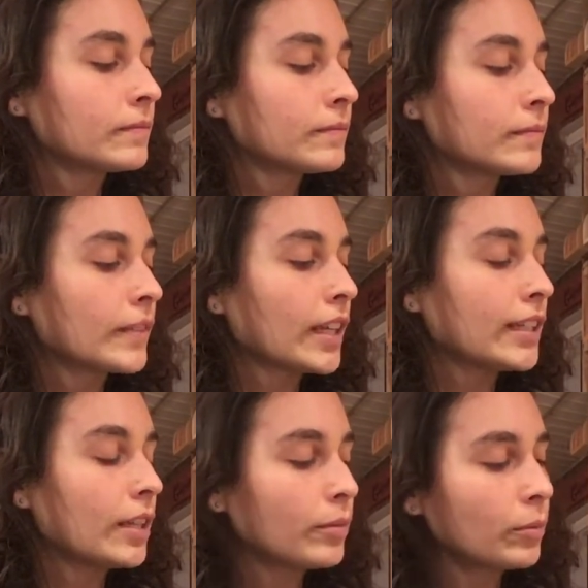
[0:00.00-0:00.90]
and
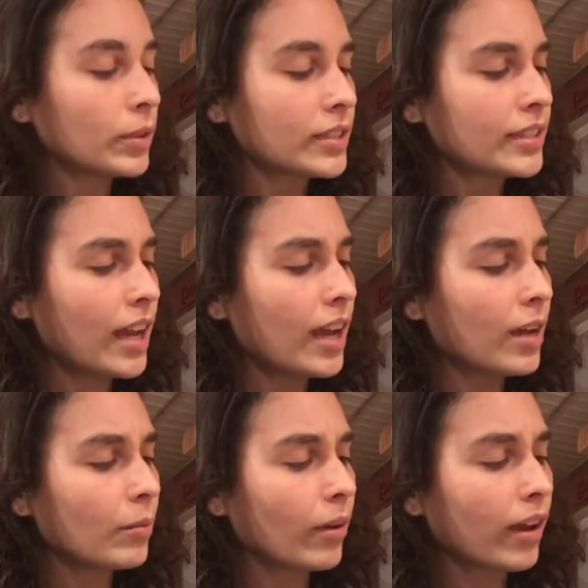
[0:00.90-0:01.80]
then we'll
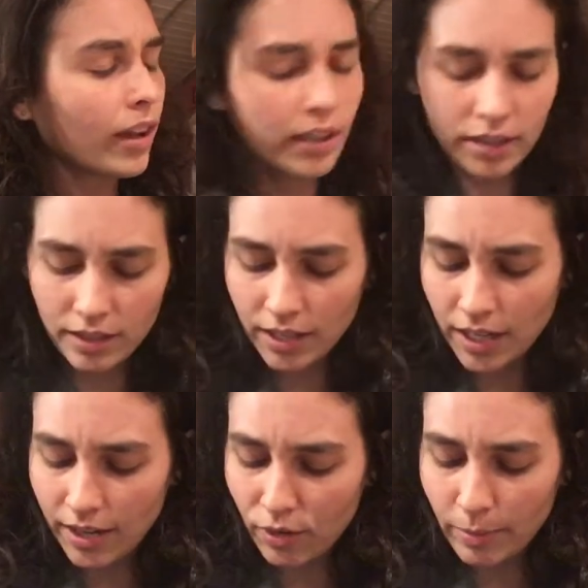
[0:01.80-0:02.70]
stop,
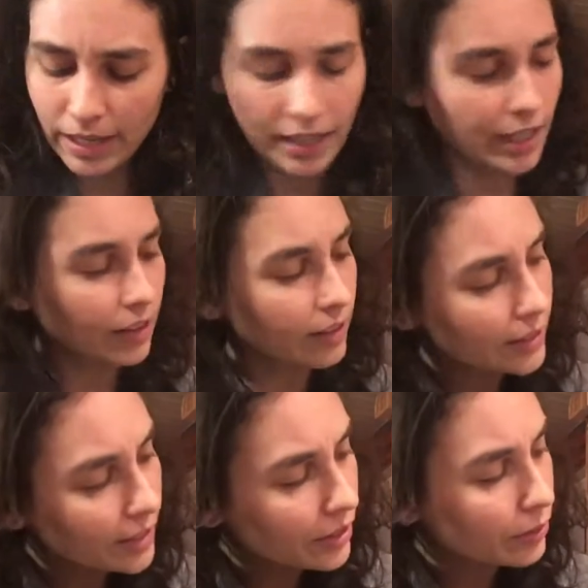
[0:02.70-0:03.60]
and everybody kind of
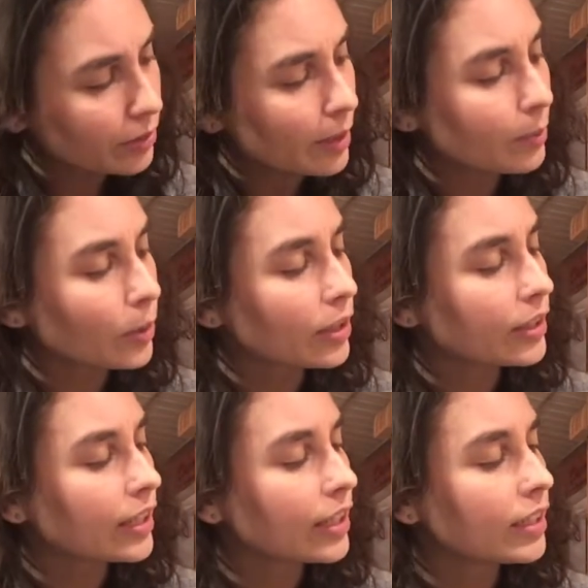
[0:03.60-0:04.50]
looks at their fretboard
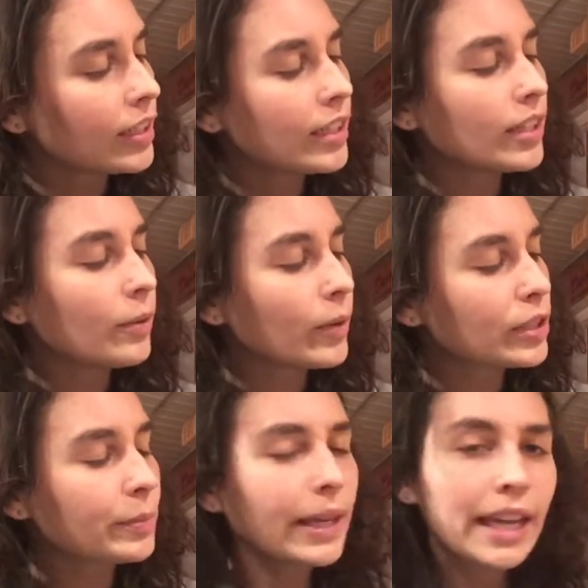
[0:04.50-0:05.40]
and they,
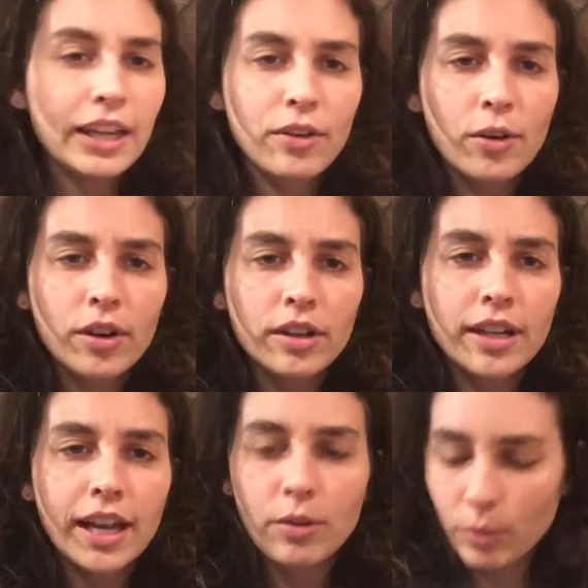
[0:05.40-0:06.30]
where's my A chord,
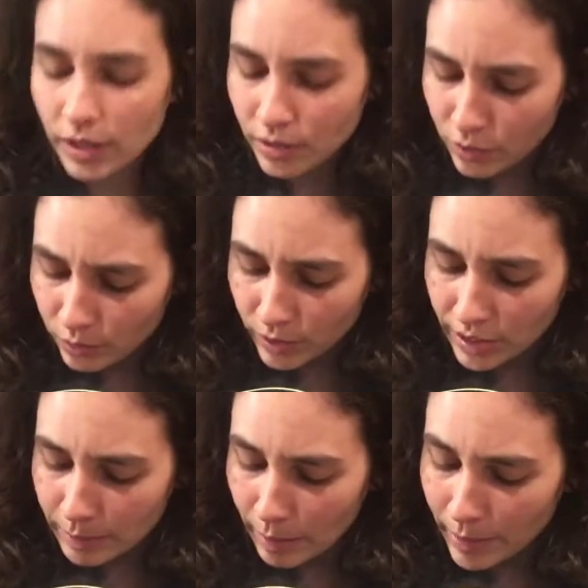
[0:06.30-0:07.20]
which
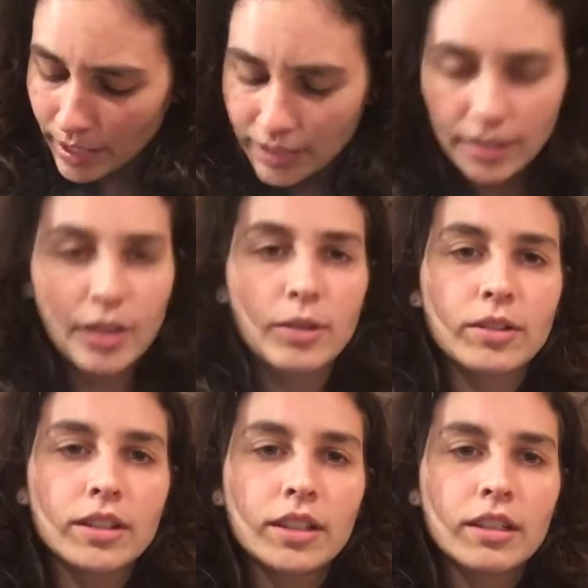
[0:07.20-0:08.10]
is my bass note,
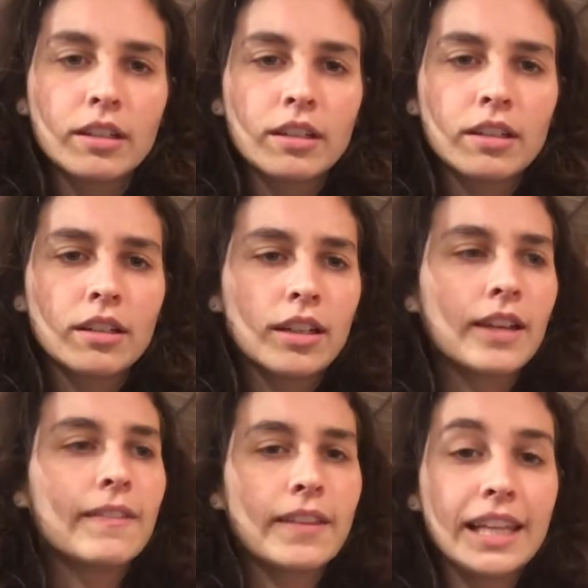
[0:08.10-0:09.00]

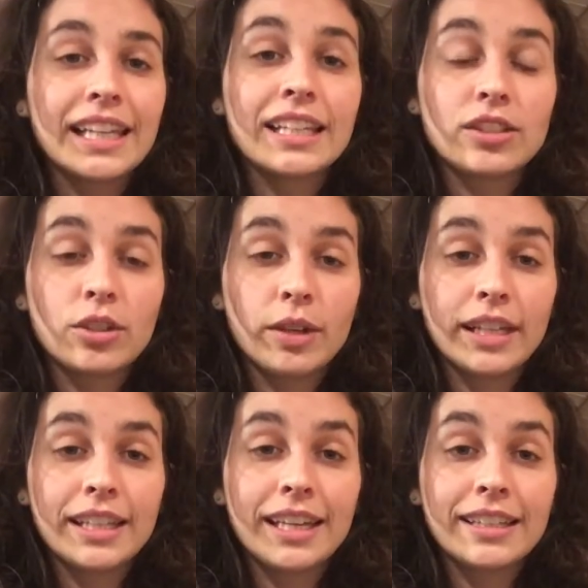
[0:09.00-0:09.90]
and then they get to
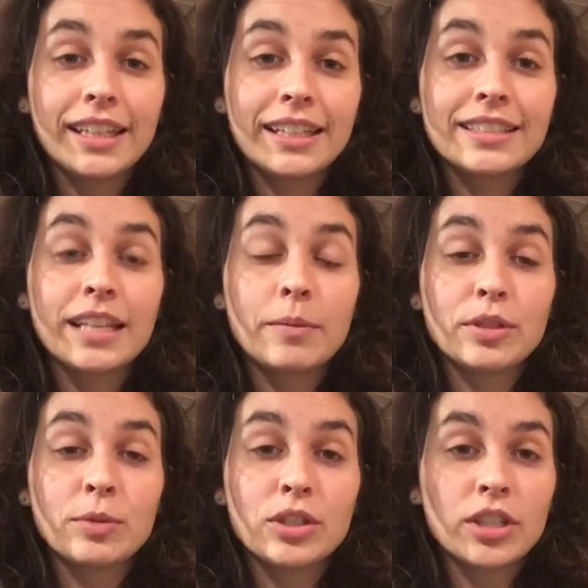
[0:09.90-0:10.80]
it, and then it's time
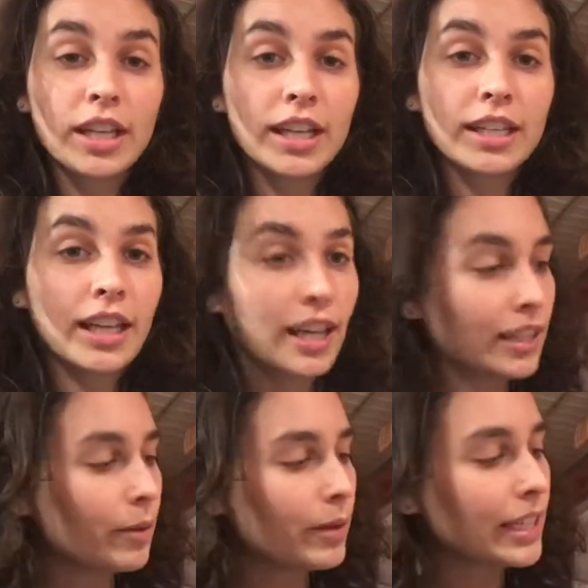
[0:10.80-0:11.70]
to switch again,
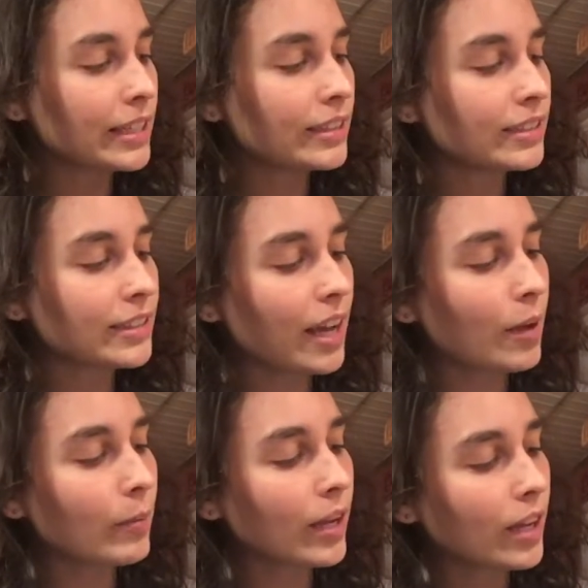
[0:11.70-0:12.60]
and then we get this
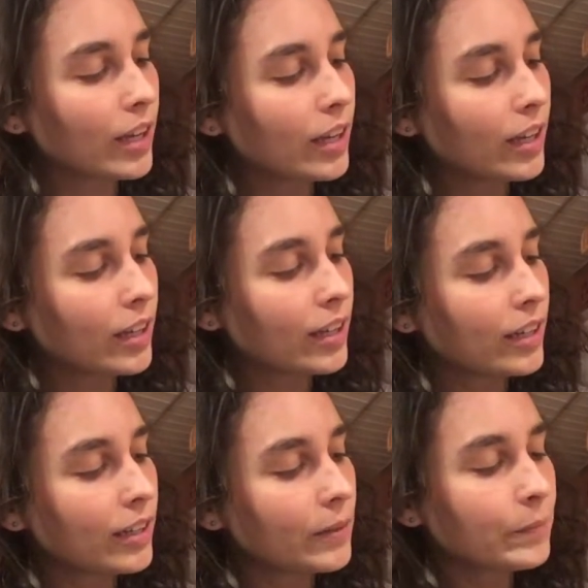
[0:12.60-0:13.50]
stop,
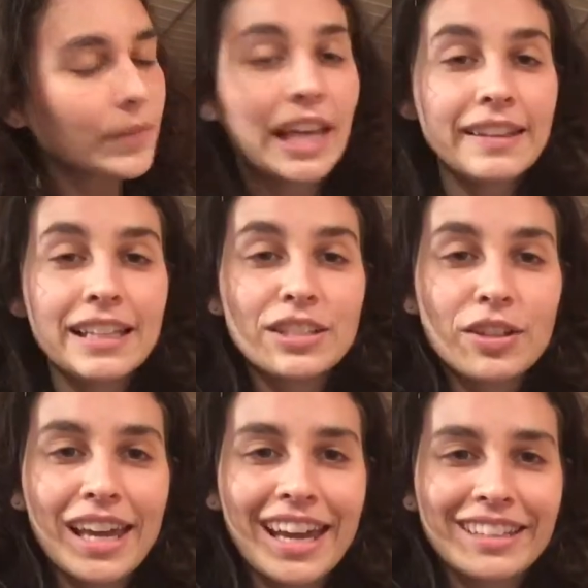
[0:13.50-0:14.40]
and that's
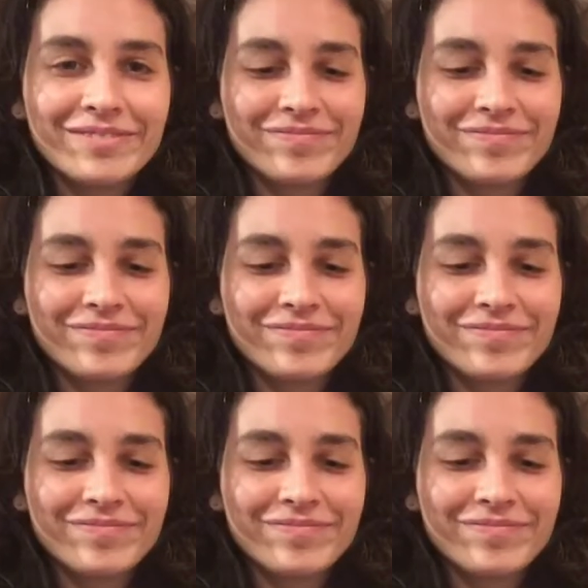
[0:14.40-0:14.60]
okay.